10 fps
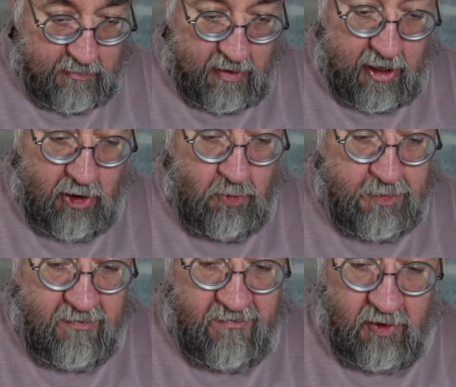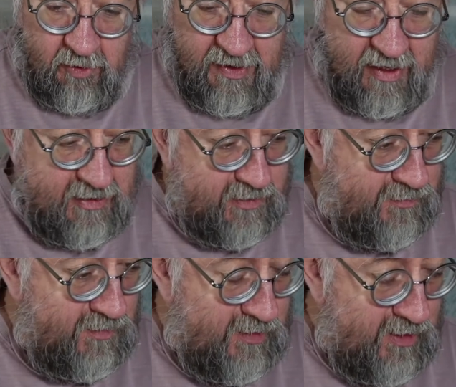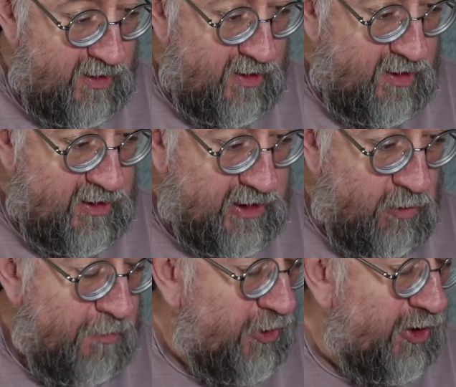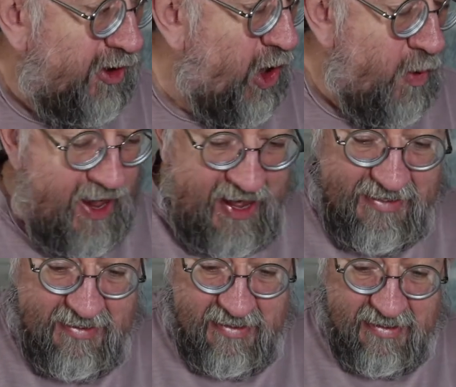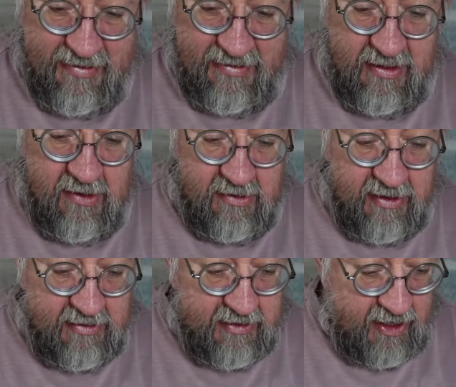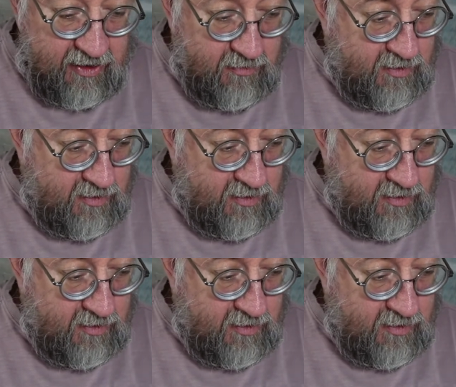I hope you follow that. So I'm going to go ahead and cut this now.